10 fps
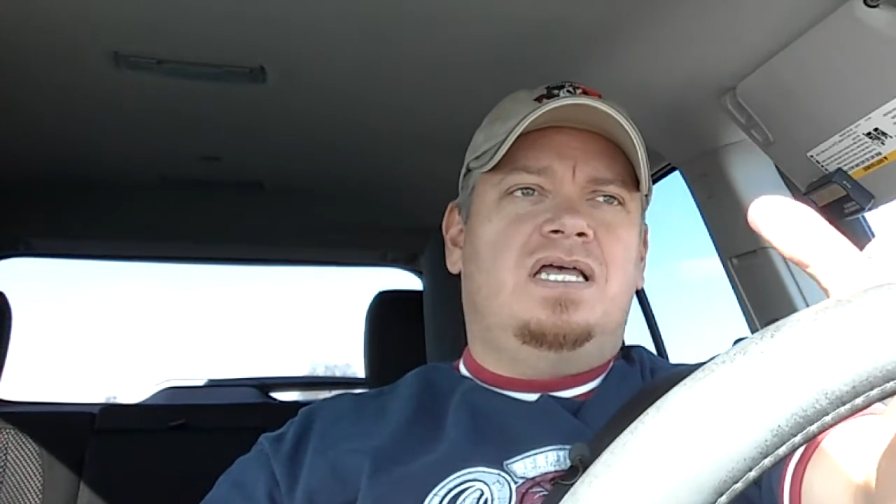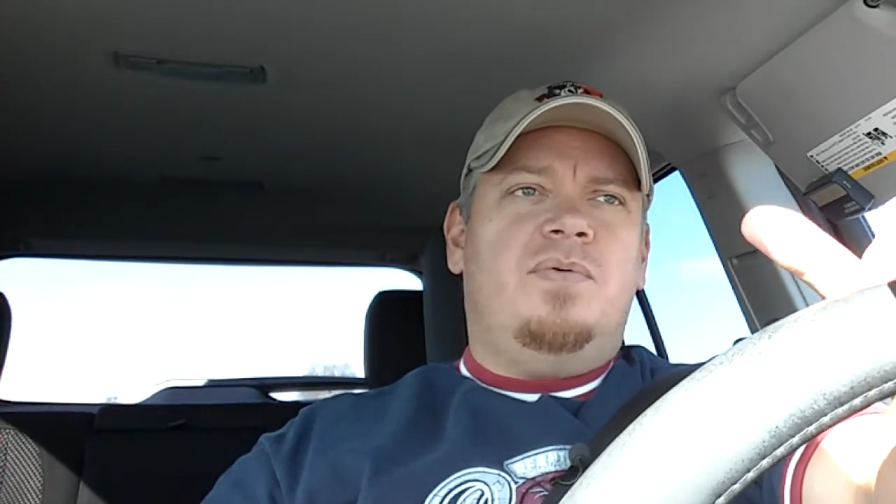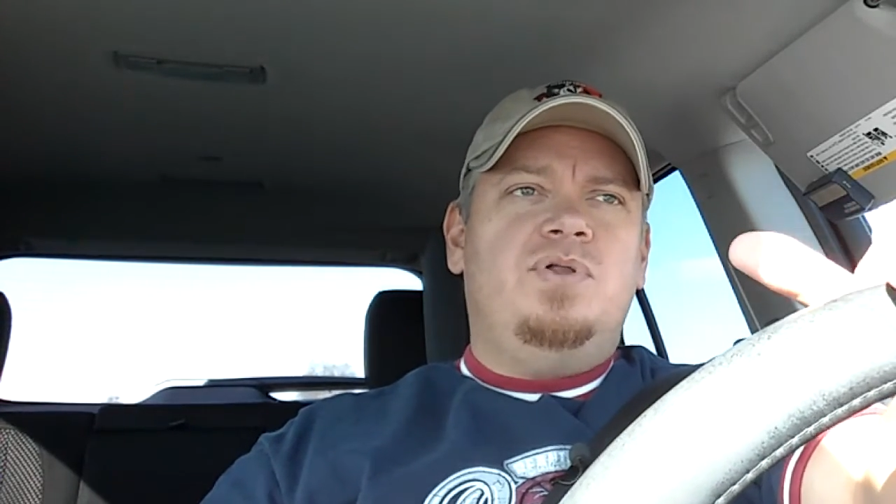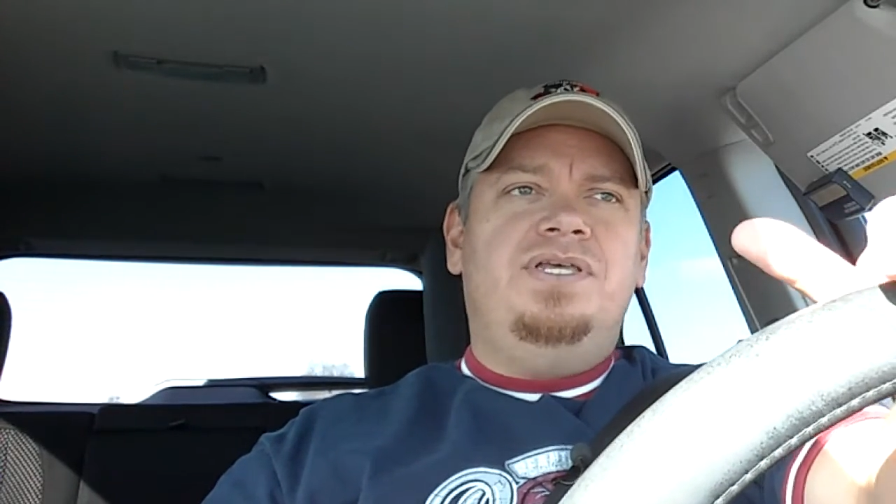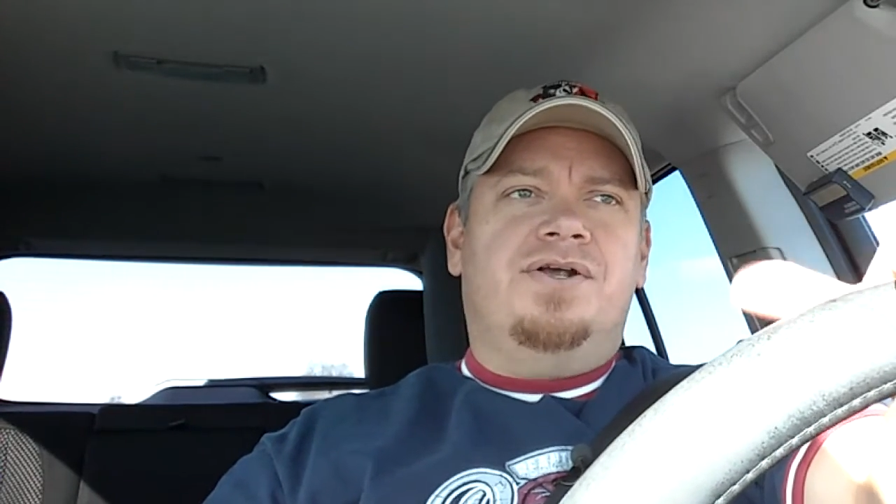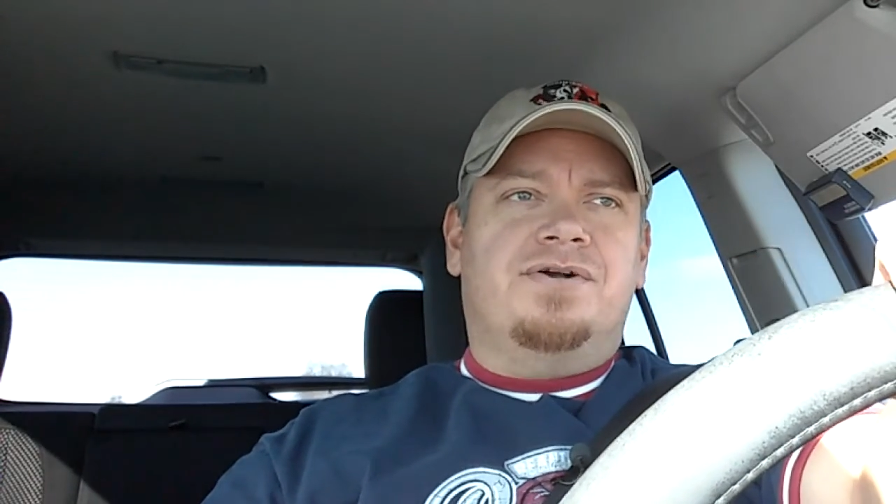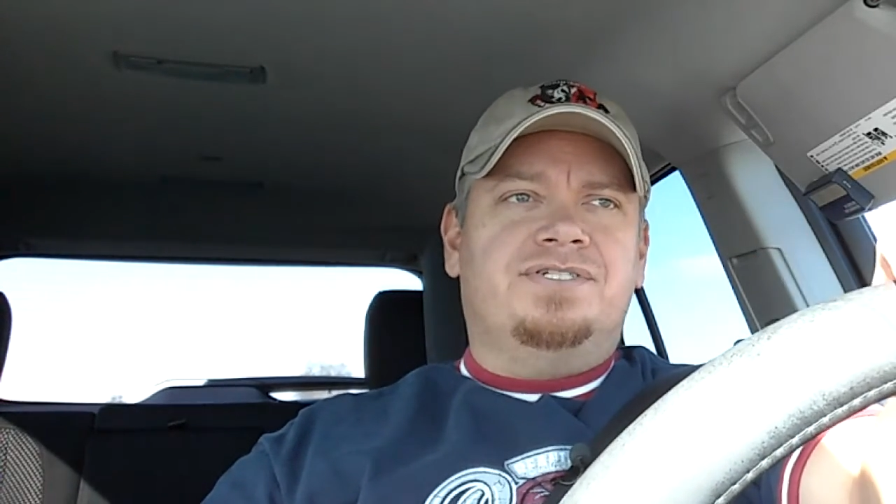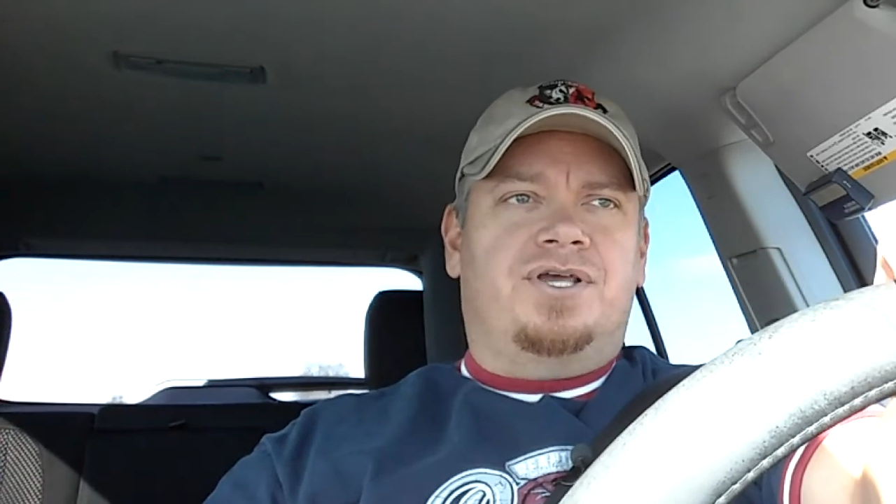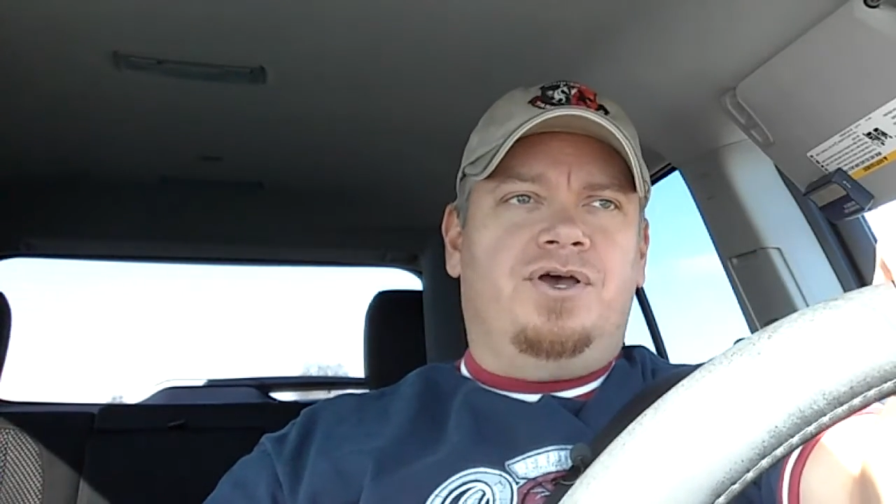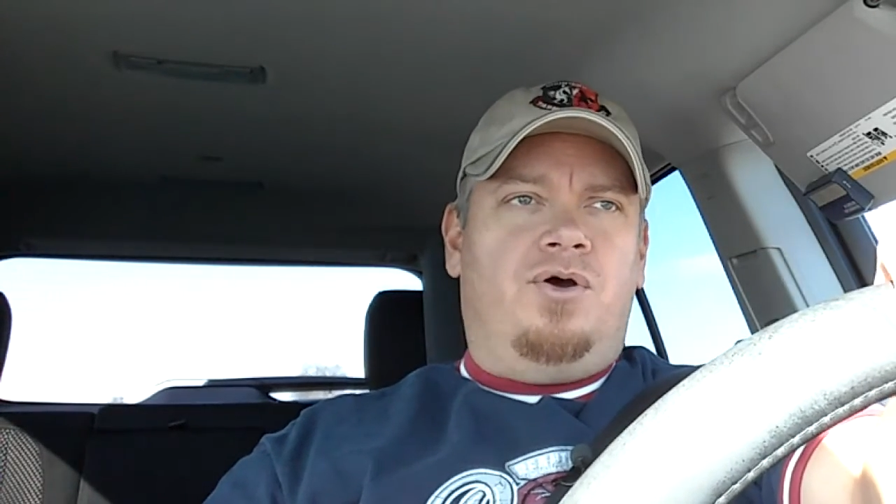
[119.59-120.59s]
a couple of
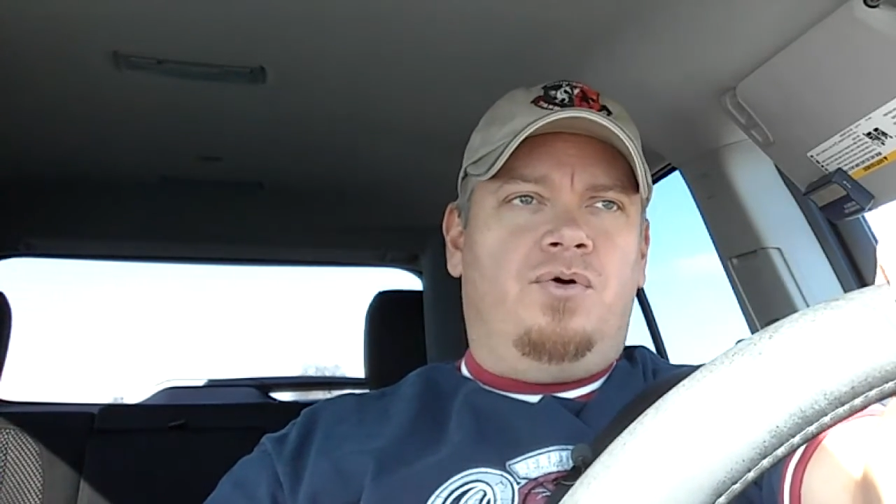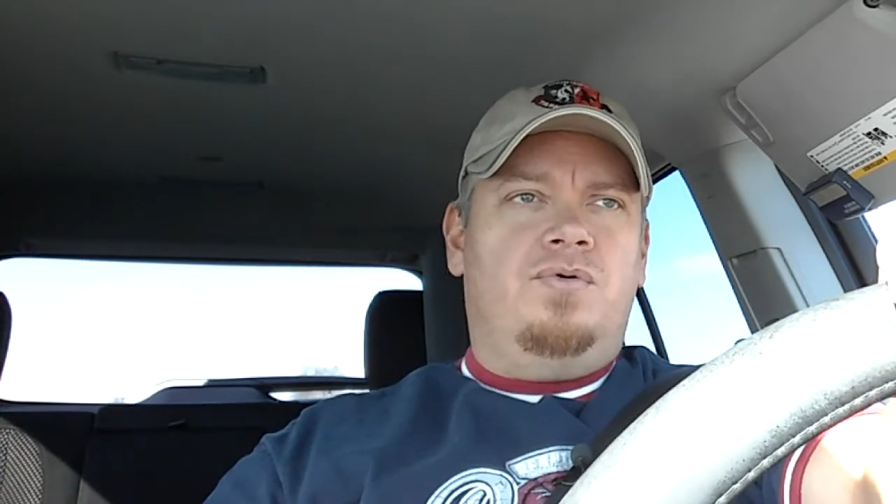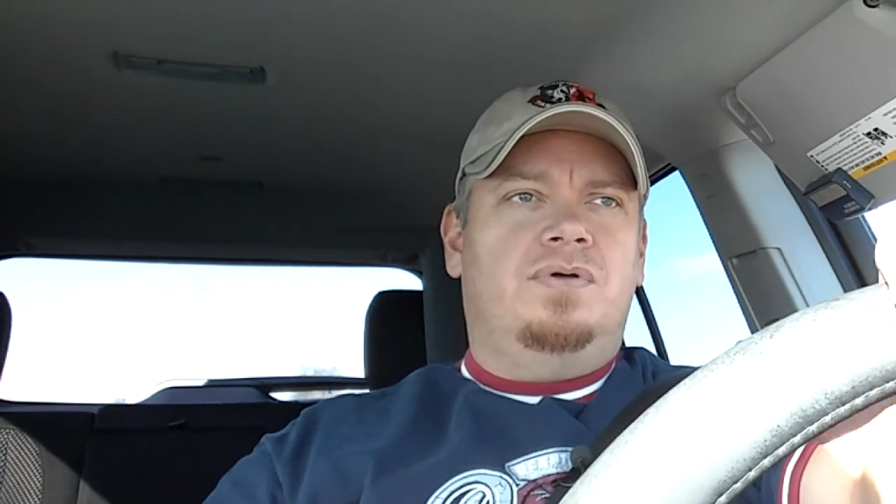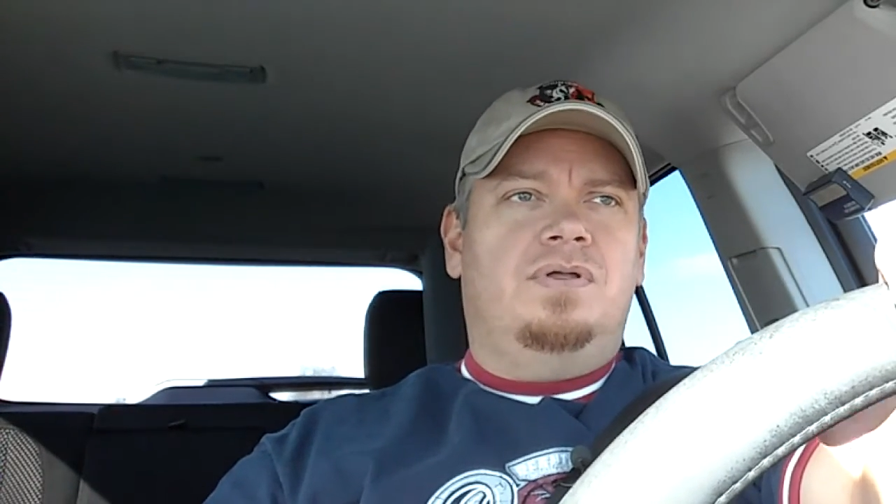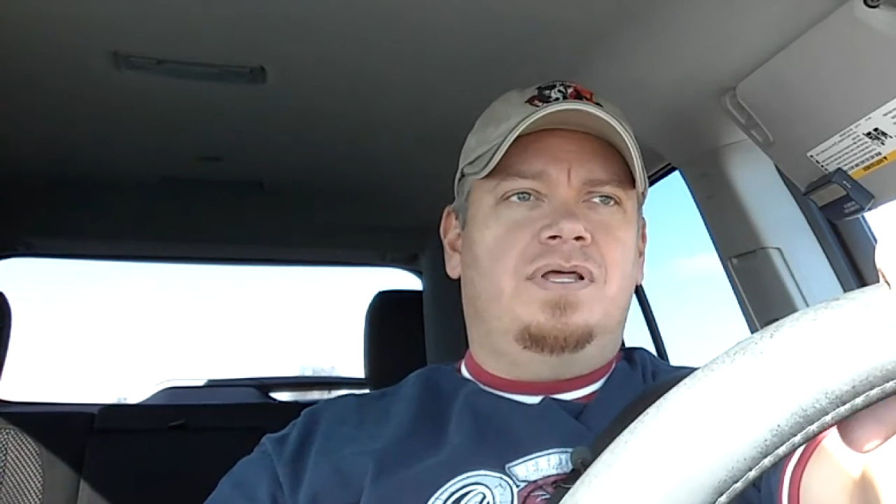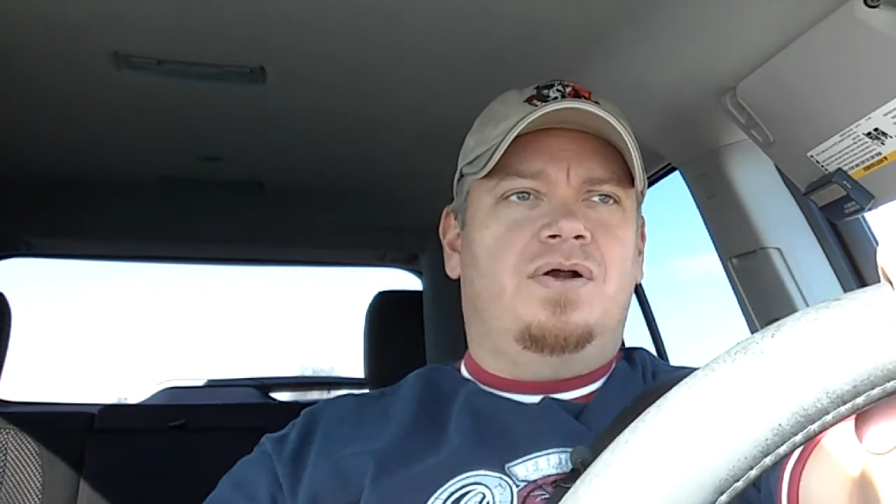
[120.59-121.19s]
years ago